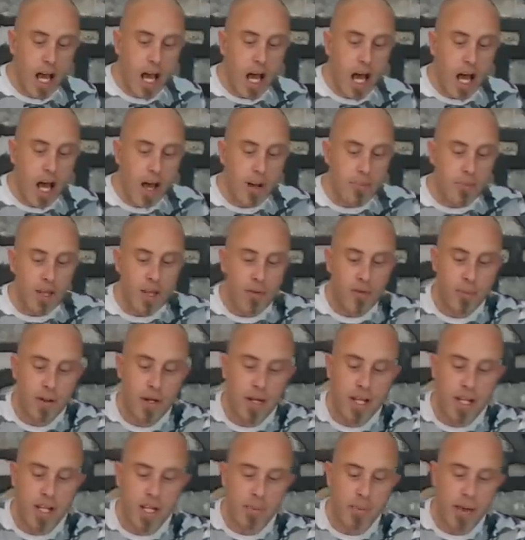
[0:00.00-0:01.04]
If we
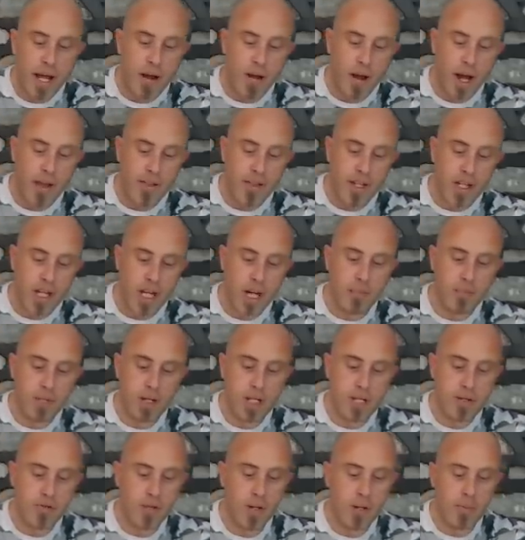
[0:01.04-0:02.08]
think about other
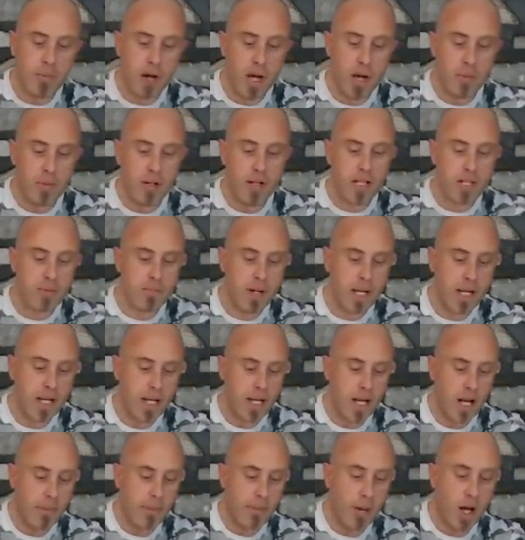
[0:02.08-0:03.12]
companies for a moment, let's pick
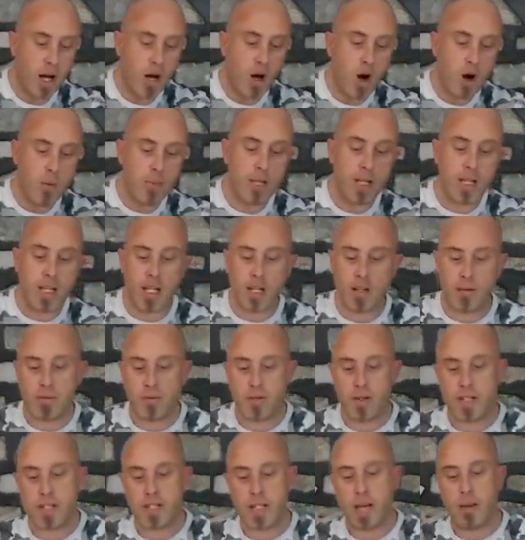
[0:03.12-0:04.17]
up Hobby King, for
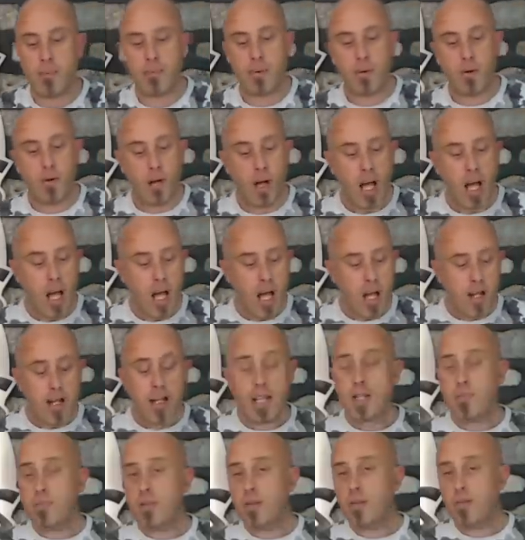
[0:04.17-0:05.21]
example.
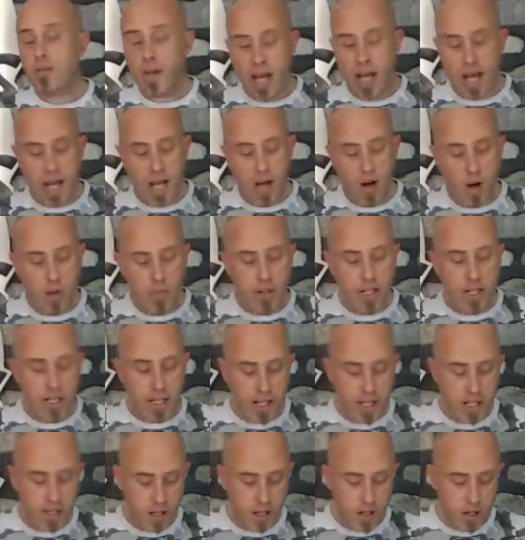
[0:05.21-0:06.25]
Let's be fair, Hobby
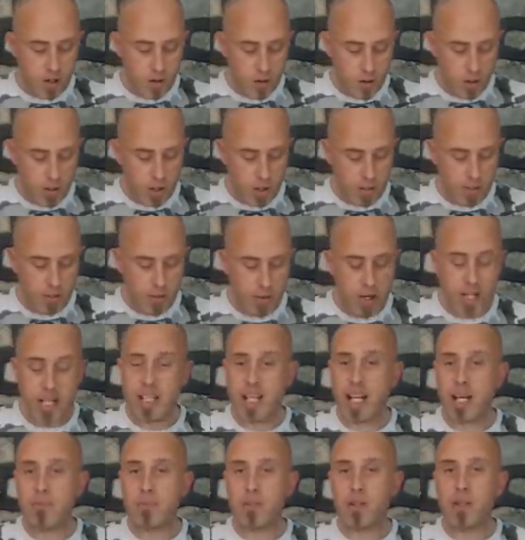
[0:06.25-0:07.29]
King are normally pretty
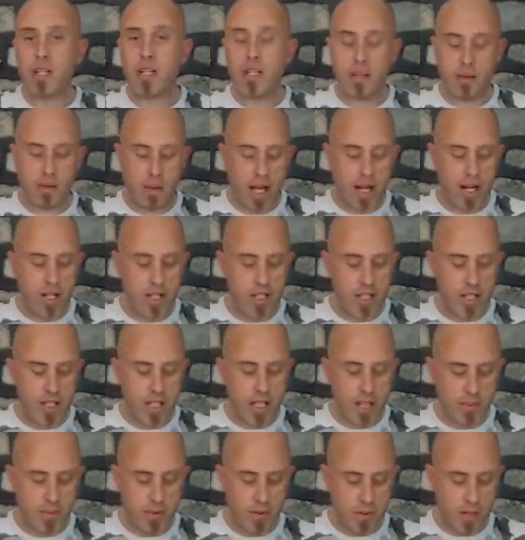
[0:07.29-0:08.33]
damn good at the packaging
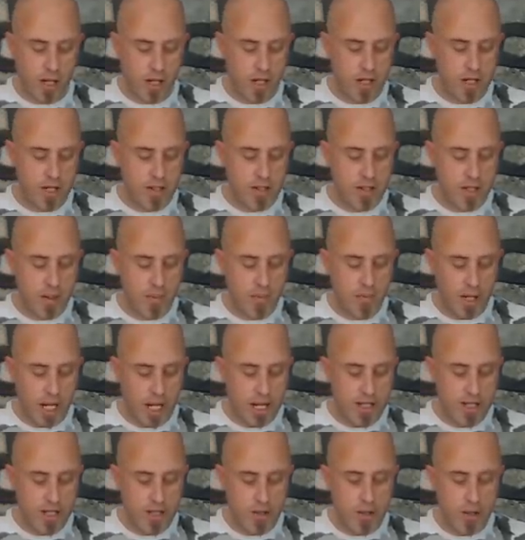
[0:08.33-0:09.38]
their products. In some
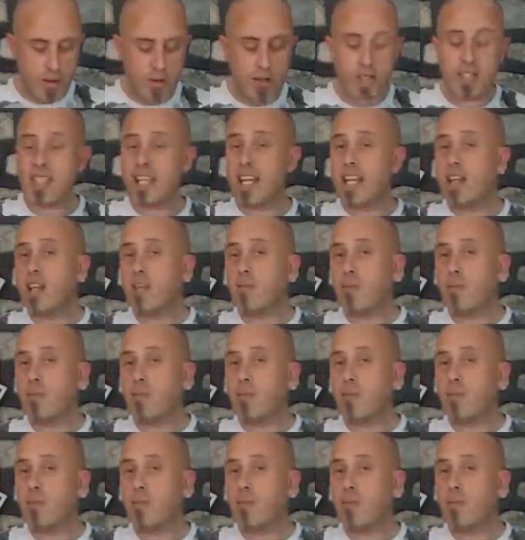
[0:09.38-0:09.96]
cases, you could say they